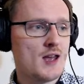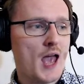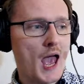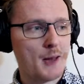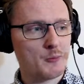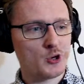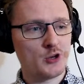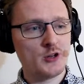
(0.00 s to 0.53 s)

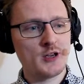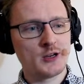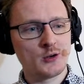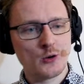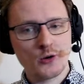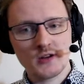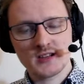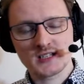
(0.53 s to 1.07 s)
I'm going to
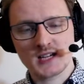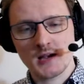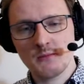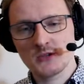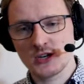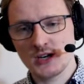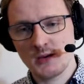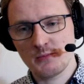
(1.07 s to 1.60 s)
ignore the time
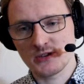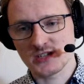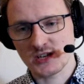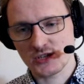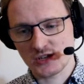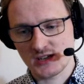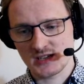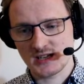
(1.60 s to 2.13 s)
to
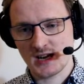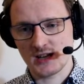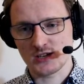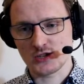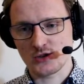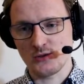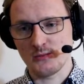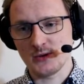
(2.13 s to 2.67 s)
reposition the
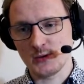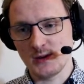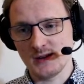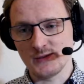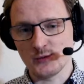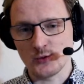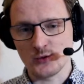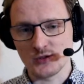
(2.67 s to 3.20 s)
telescope between
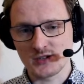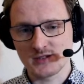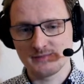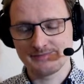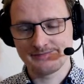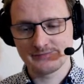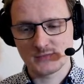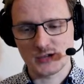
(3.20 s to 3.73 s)
photos.
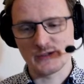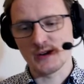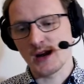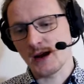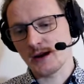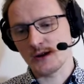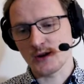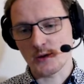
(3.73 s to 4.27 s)
So I've
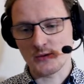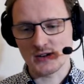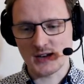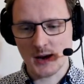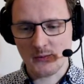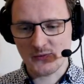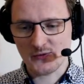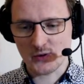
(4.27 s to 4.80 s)
already rounded
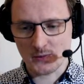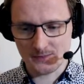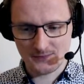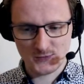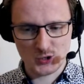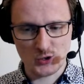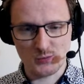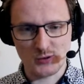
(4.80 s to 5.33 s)
up from
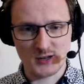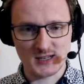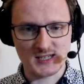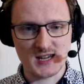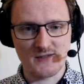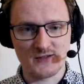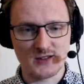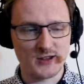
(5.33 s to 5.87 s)

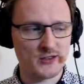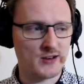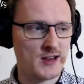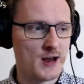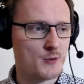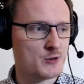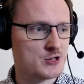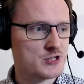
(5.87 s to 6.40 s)
2.7 to 3
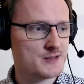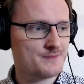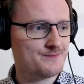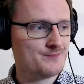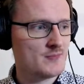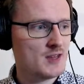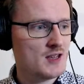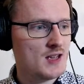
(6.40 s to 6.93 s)
hours.
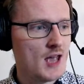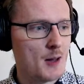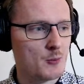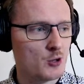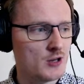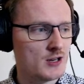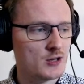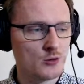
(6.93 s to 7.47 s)
I'm
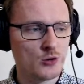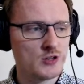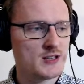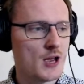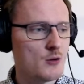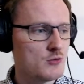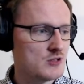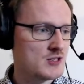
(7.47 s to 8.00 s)
going to ignore
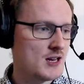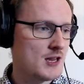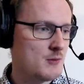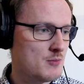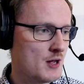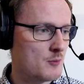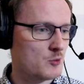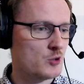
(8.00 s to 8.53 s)
downtime.
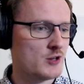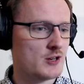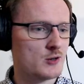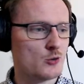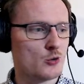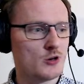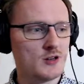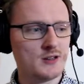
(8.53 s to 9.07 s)
I'm going to
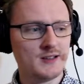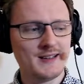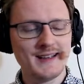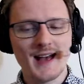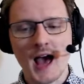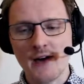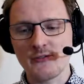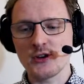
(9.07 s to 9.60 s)
ignore
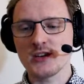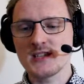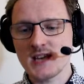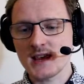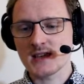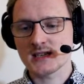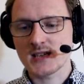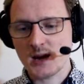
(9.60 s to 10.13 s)
having to
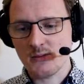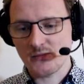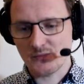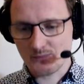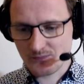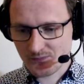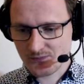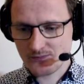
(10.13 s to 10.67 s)
take
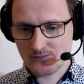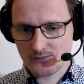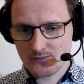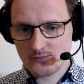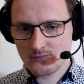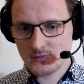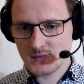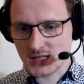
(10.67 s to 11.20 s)

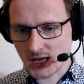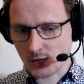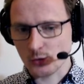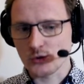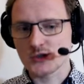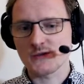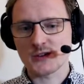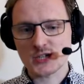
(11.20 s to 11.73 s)

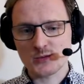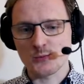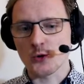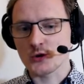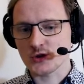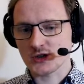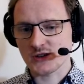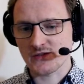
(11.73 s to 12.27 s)
loads of
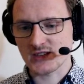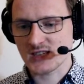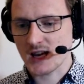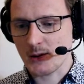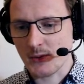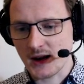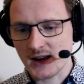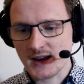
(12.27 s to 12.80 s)
exposures of the
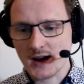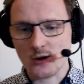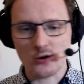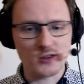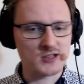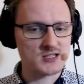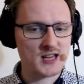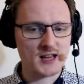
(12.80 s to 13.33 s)
same area, or
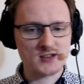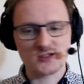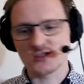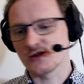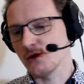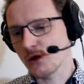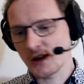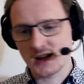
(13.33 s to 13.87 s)
the
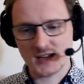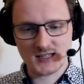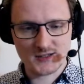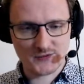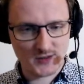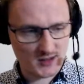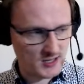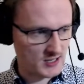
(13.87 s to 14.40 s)
sensors looking at
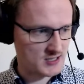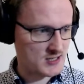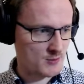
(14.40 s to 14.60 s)
different things.